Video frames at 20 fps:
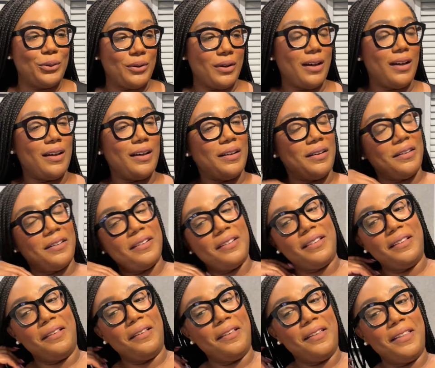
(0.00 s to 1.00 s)
uh,
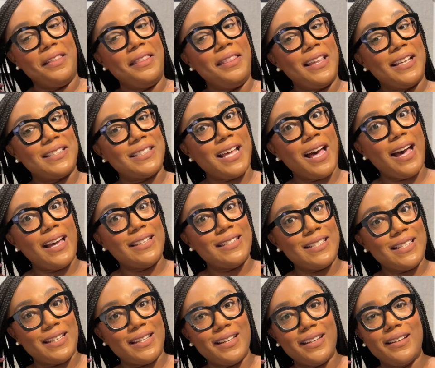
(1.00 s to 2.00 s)
this
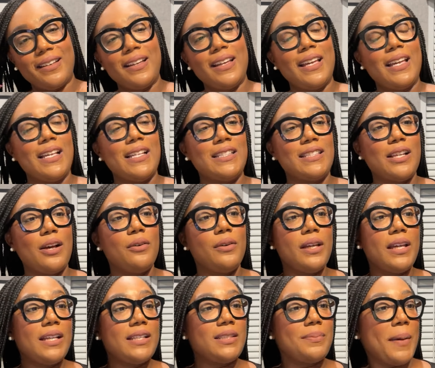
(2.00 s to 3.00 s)
idea. So
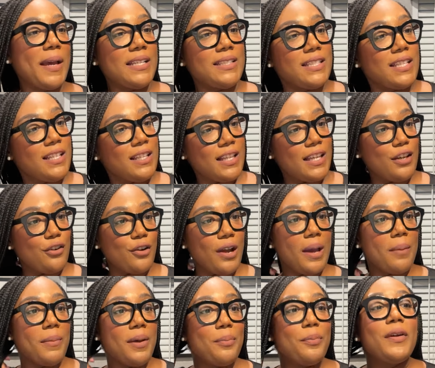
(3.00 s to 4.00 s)
it's basically
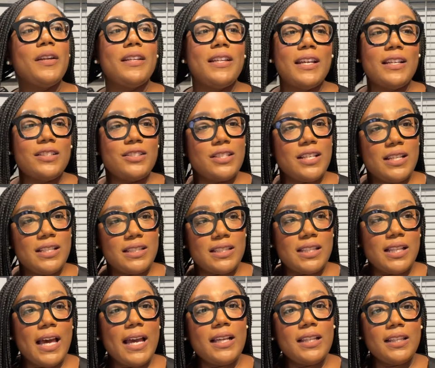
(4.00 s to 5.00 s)
Grammy predictions,
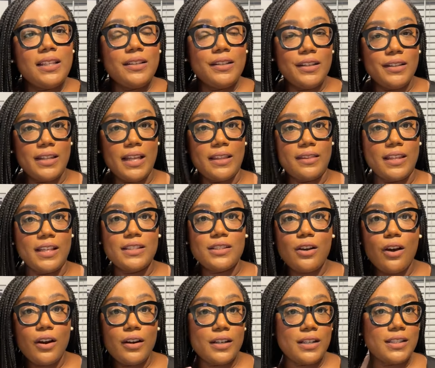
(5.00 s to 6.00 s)
likelihood that these
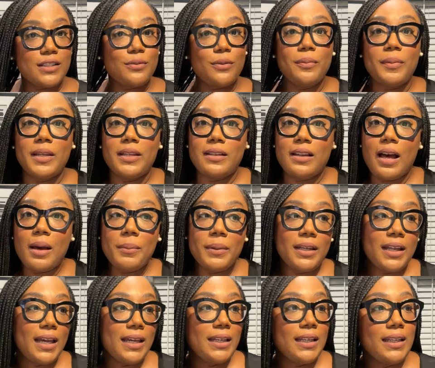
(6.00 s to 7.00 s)
artists will be
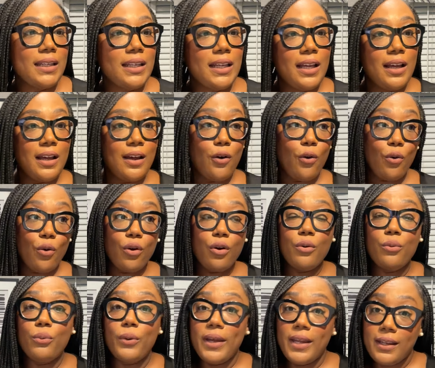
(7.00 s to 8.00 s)
nominated or
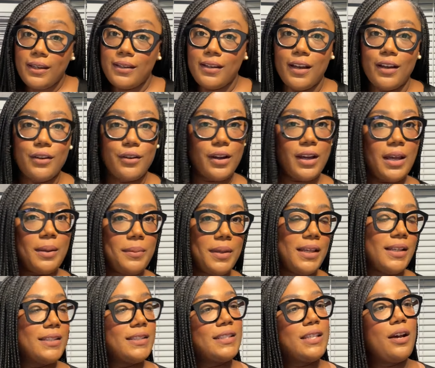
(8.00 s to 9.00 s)
win a
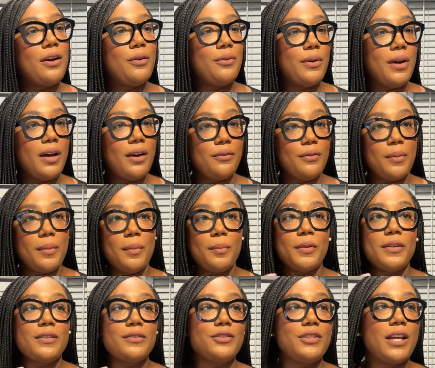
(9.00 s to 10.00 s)
Grammy. So uh,
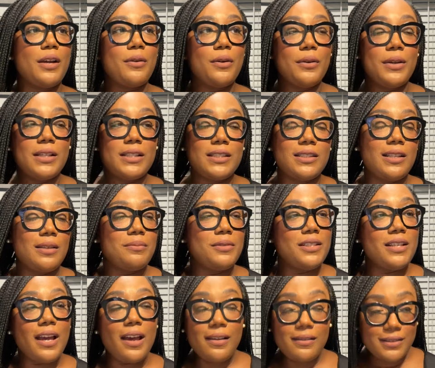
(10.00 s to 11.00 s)
remember, tarot is
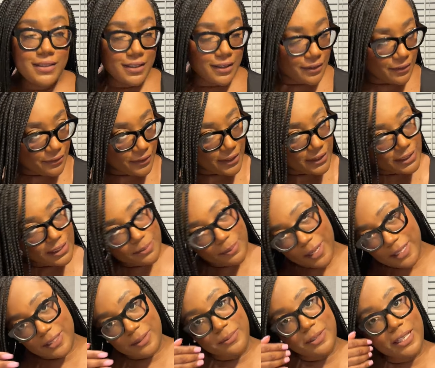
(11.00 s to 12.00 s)
subjective. This is
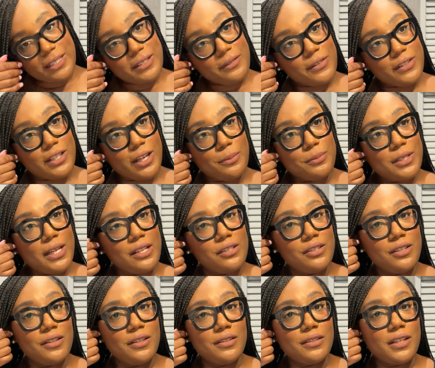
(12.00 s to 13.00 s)
my subjective
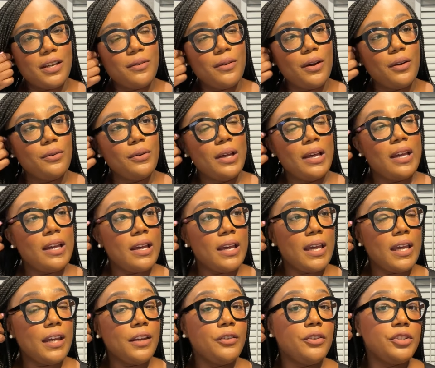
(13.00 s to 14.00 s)
interpretation of the tarot.
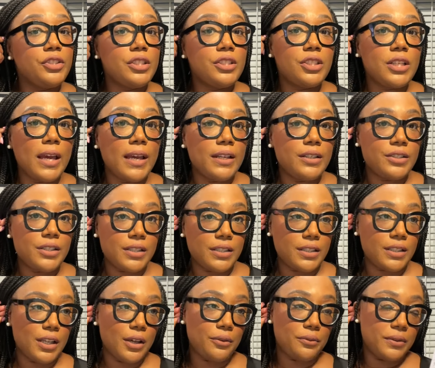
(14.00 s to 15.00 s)
Energy changes.
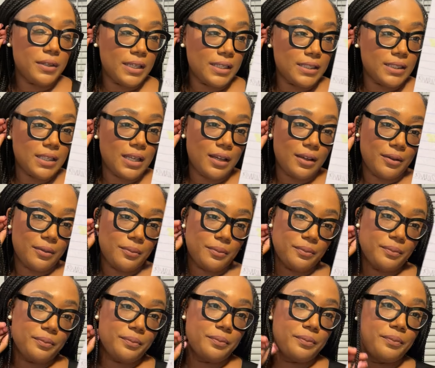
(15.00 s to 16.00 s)
So this,
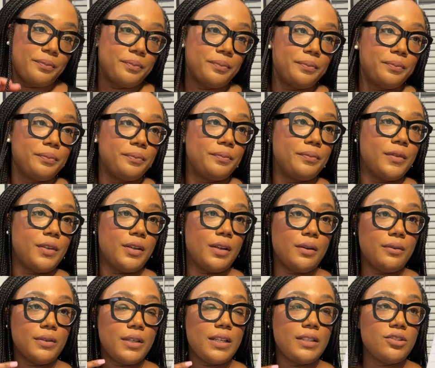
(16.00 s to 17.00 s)
um, you
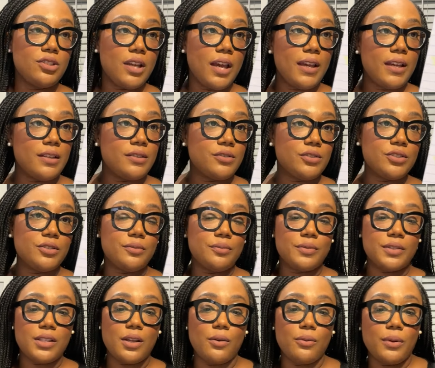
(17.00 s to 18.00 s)
know, can change.
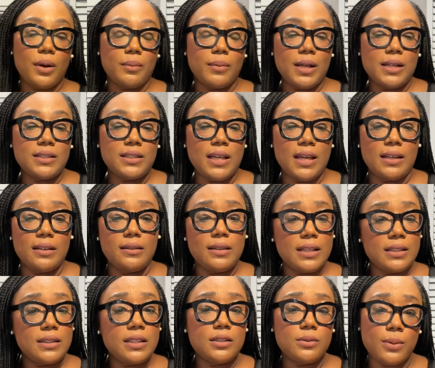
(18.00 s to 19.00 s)
So I'm not saying
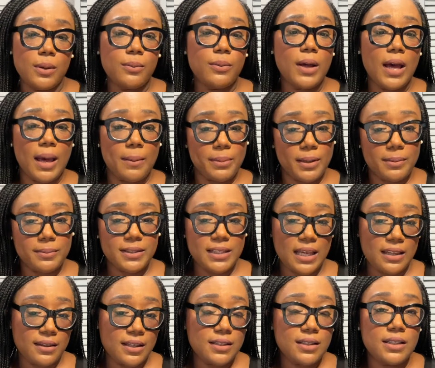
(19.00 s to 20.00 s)
this is what will happen. I'm
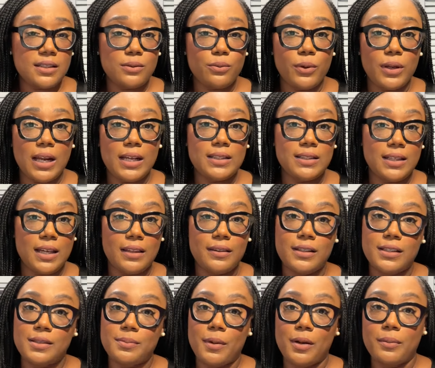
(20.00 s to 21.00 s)
saying this is what I see at
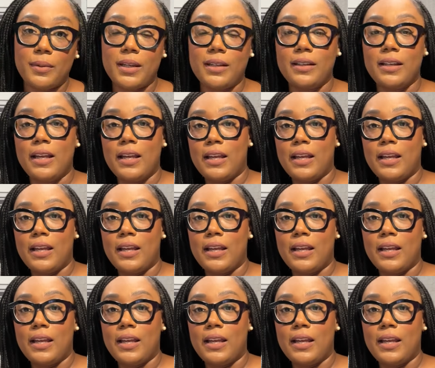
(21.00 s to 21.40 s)
this moment.